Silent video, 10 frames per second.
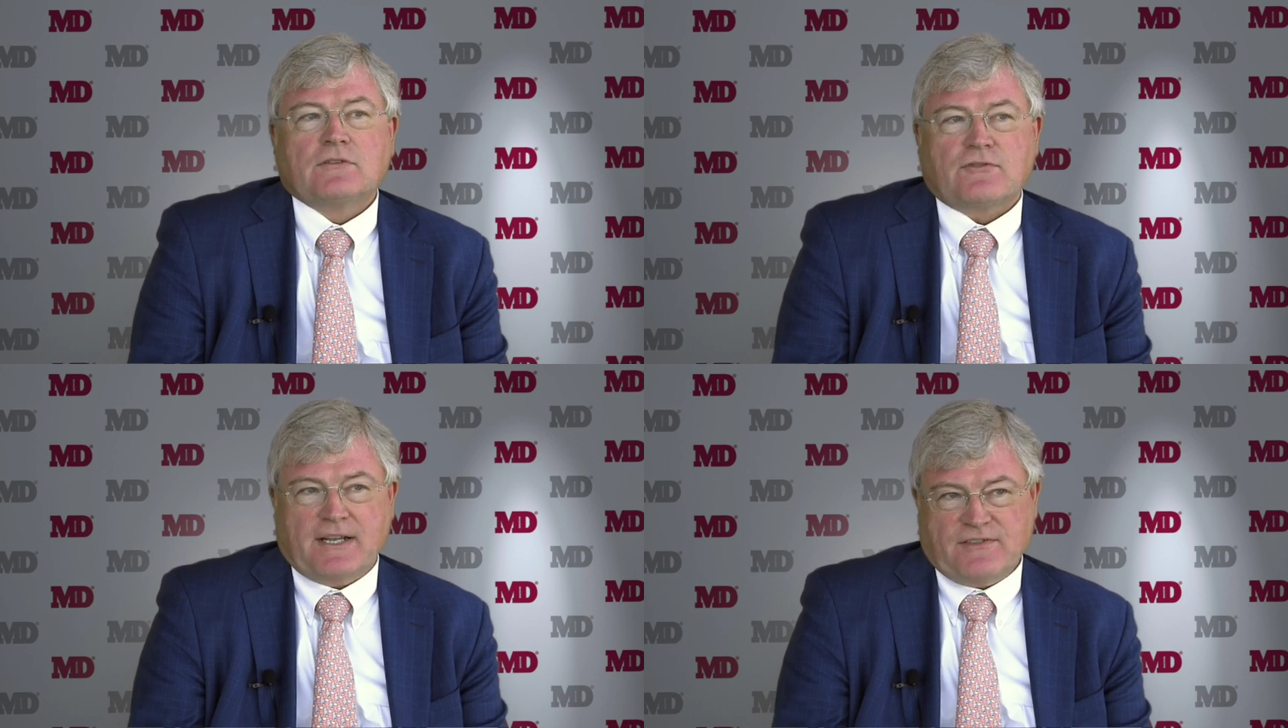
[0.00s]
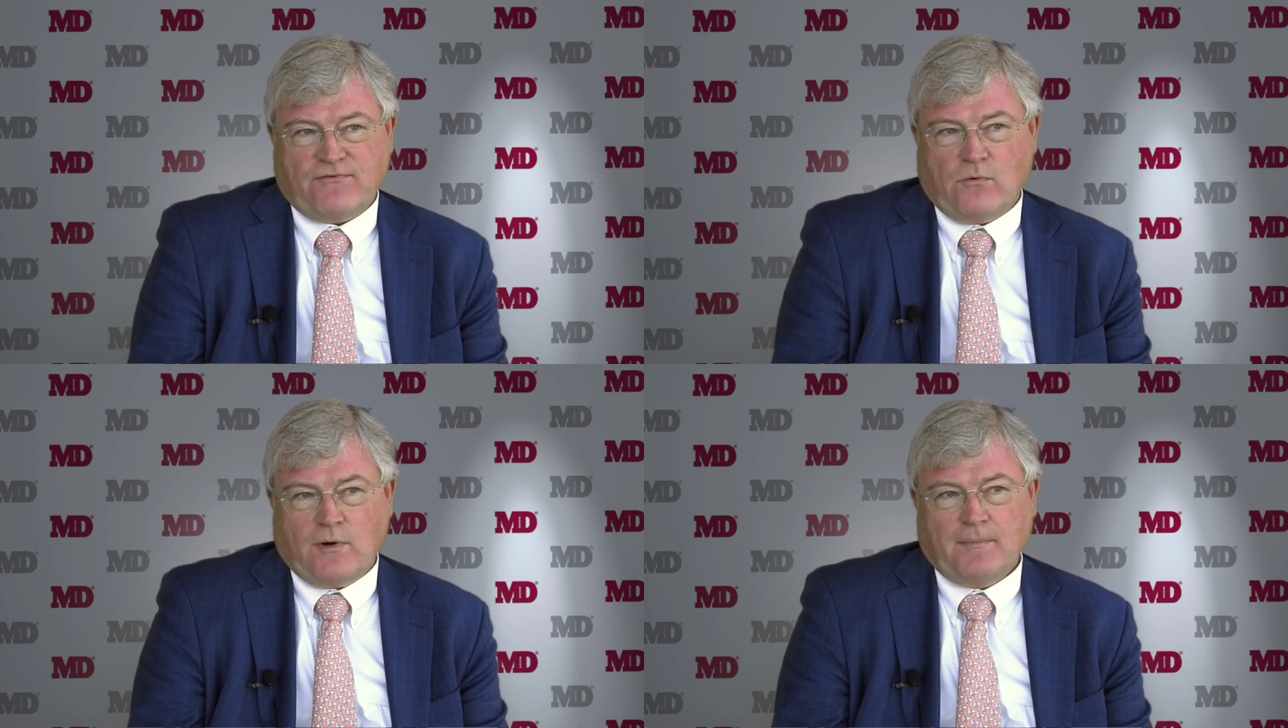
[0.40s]

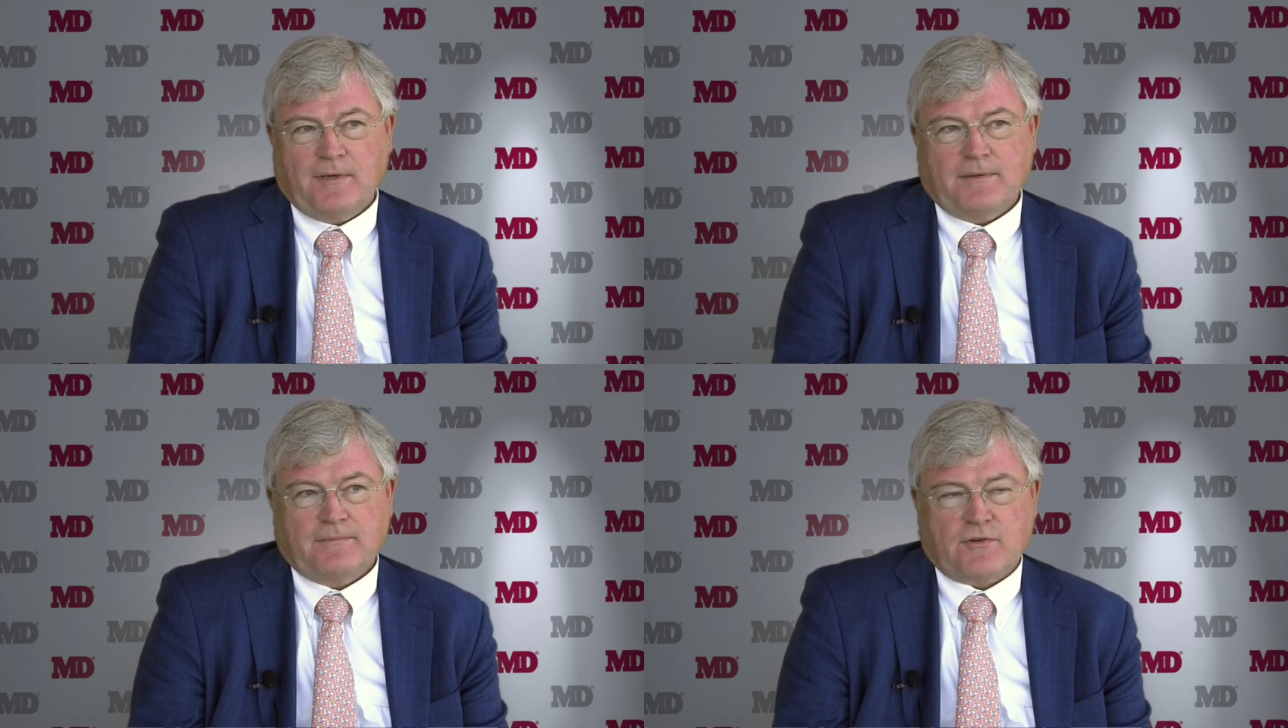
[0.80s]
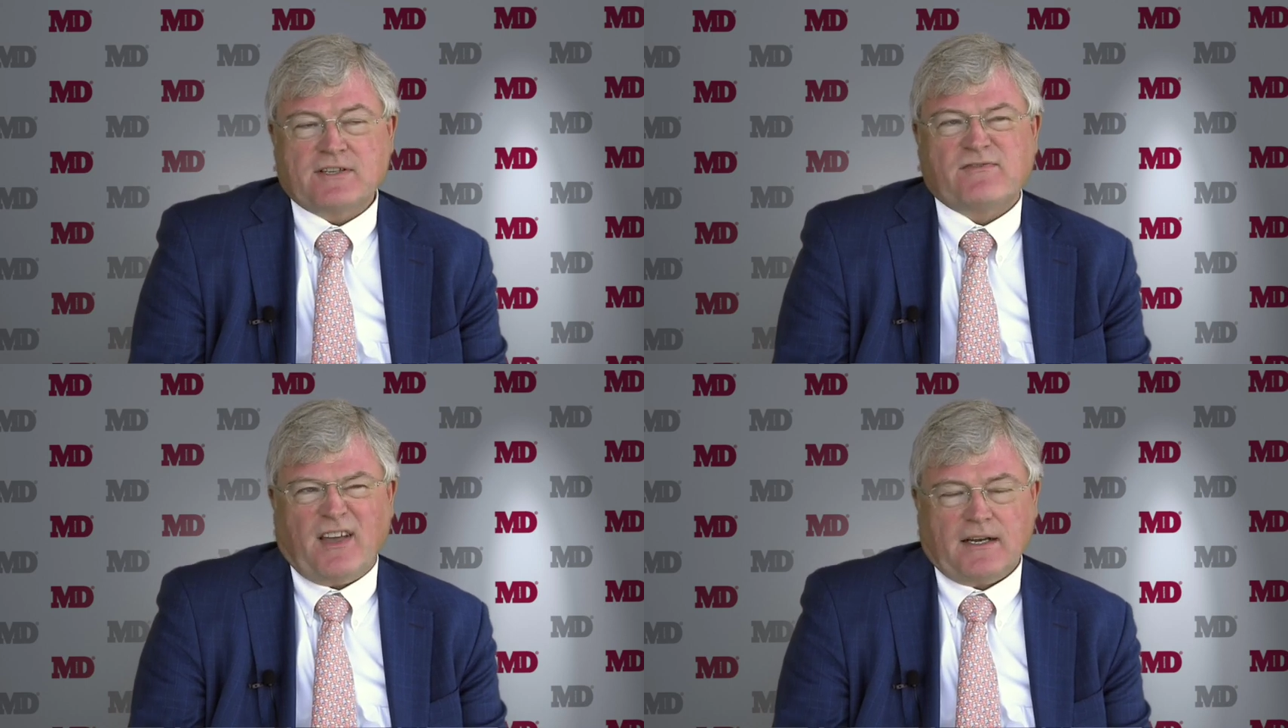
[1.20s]
transformed,
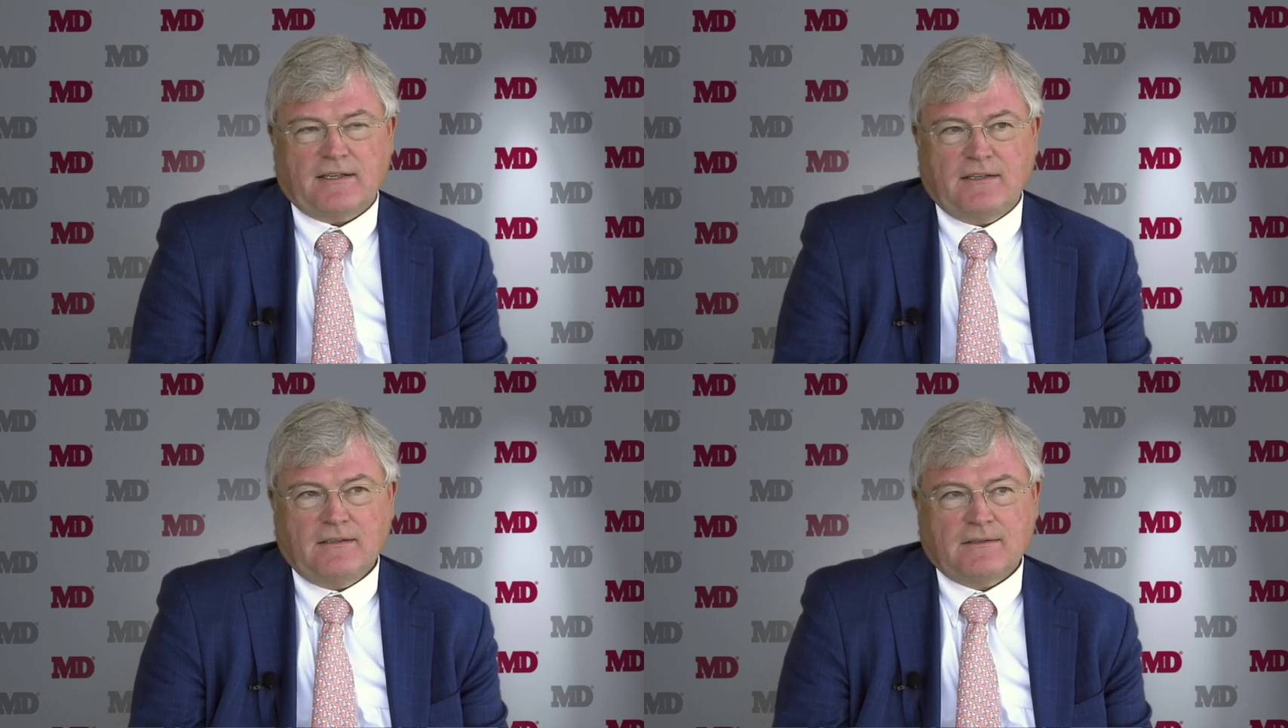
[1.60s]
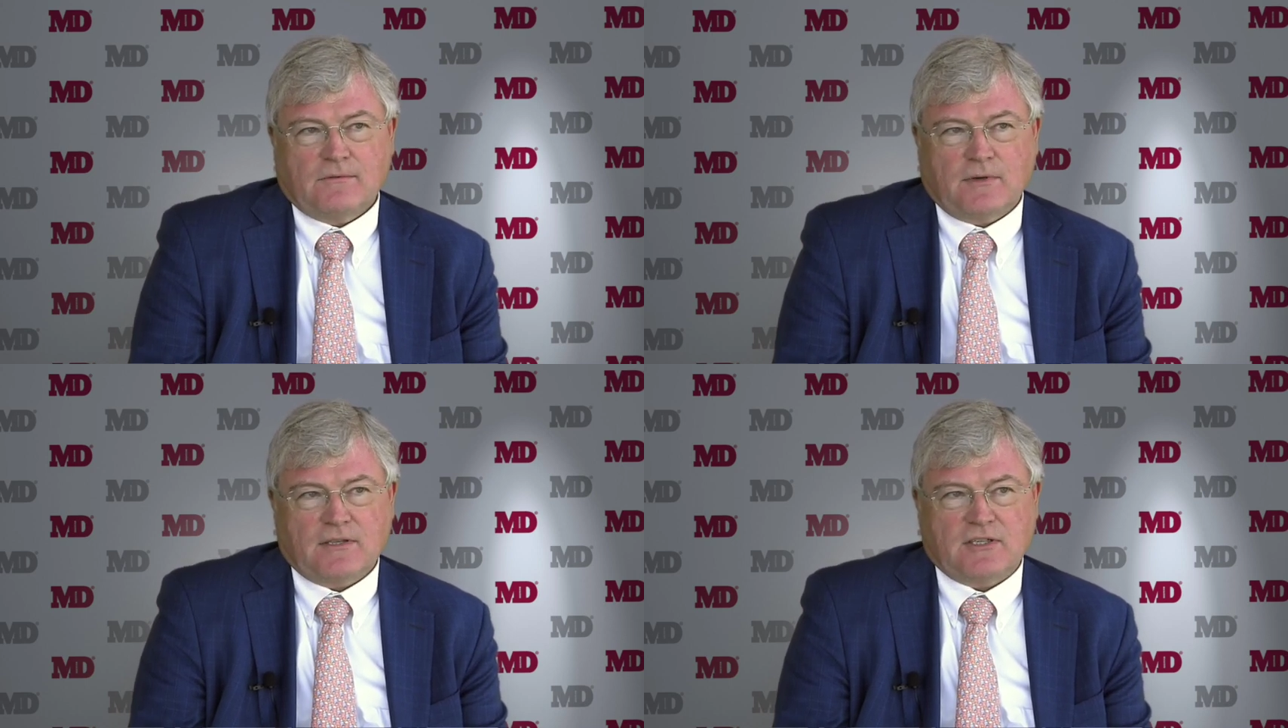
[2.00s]
transfected
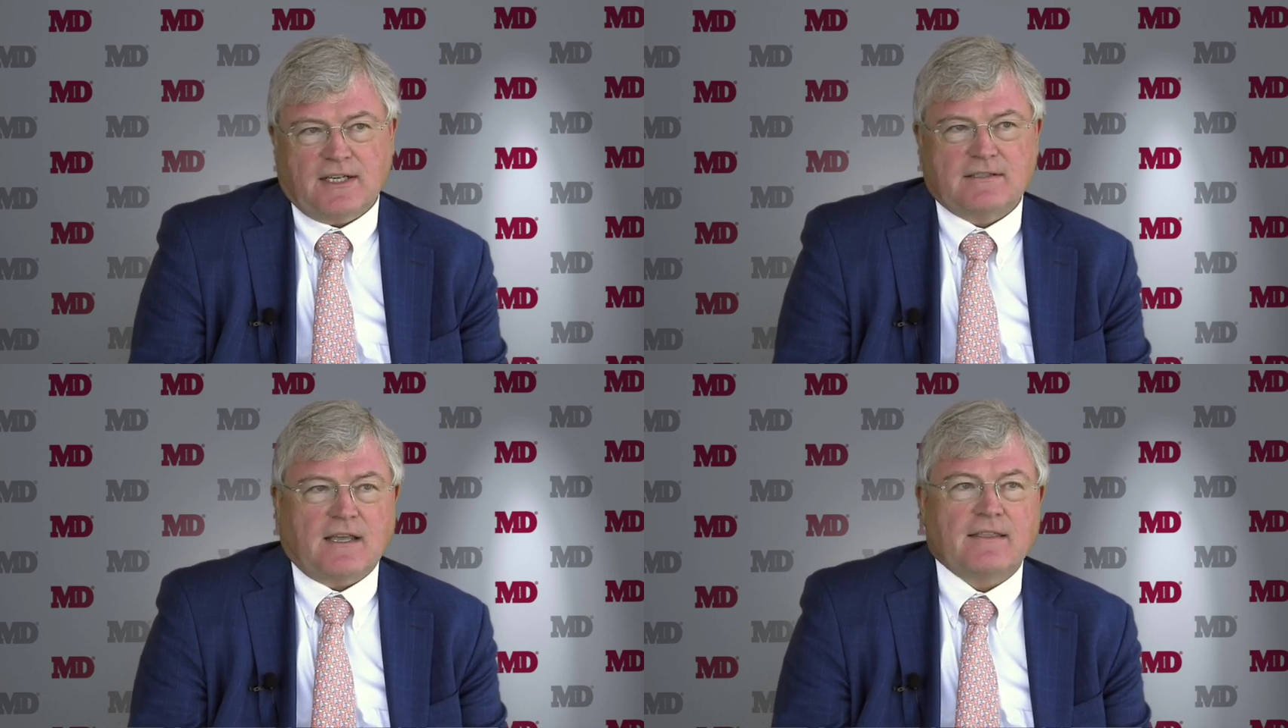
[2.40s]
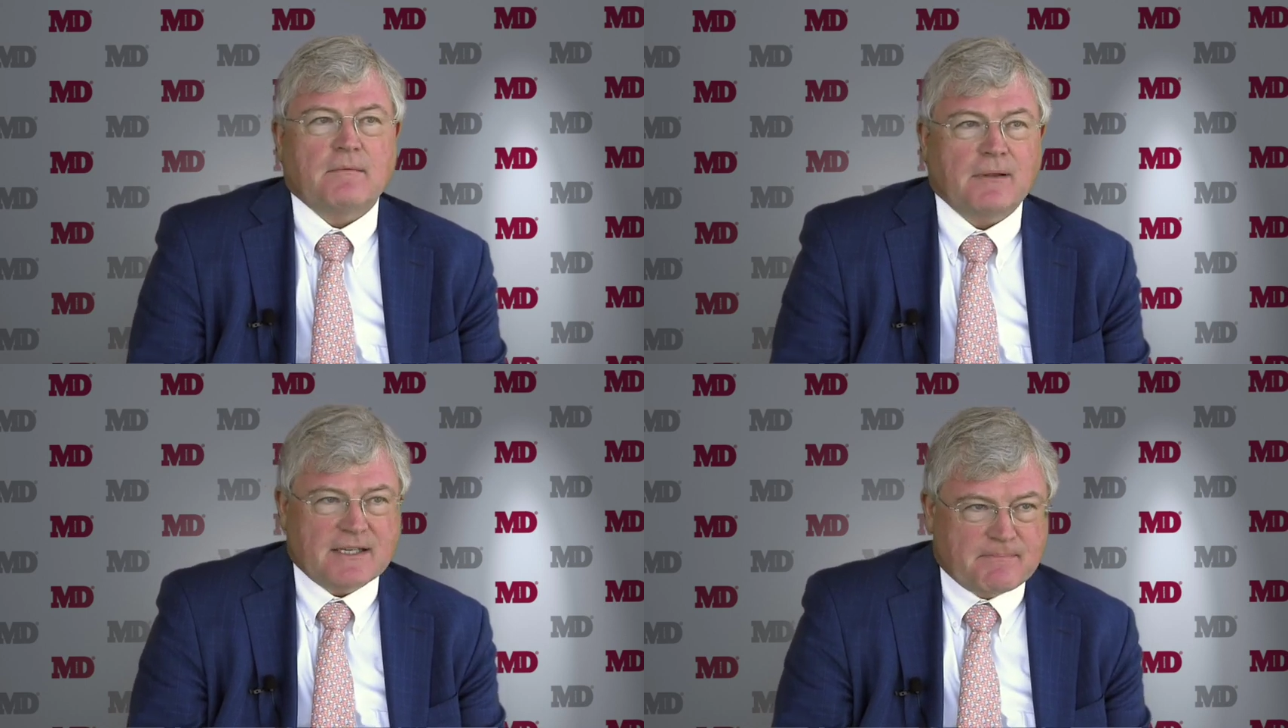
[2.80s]
with genes, and
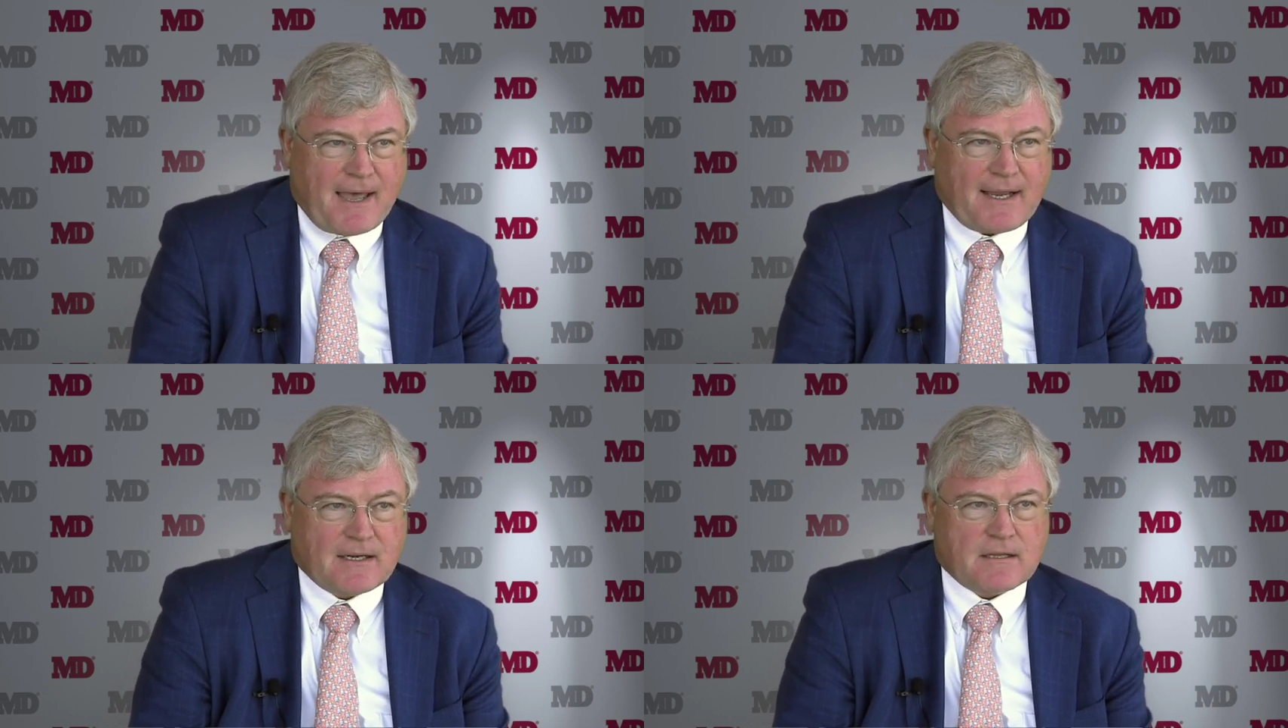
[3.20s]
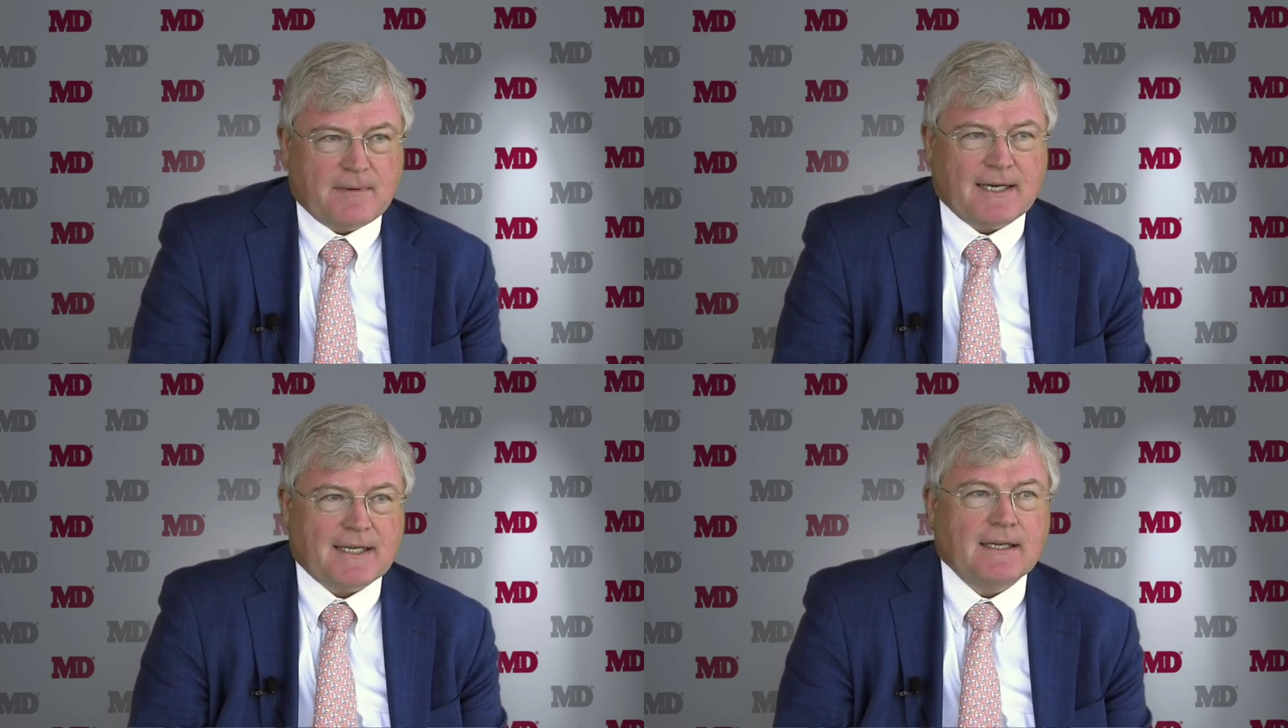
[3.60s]
then placed back into the
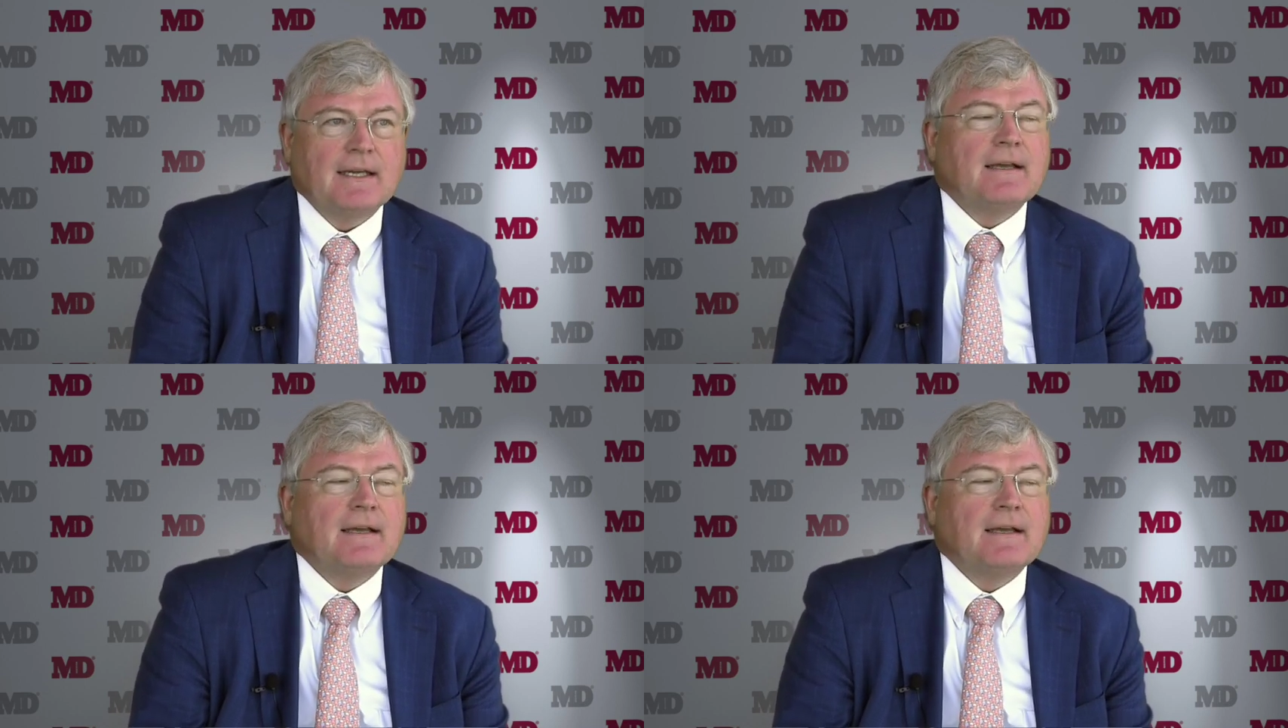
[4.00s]
body.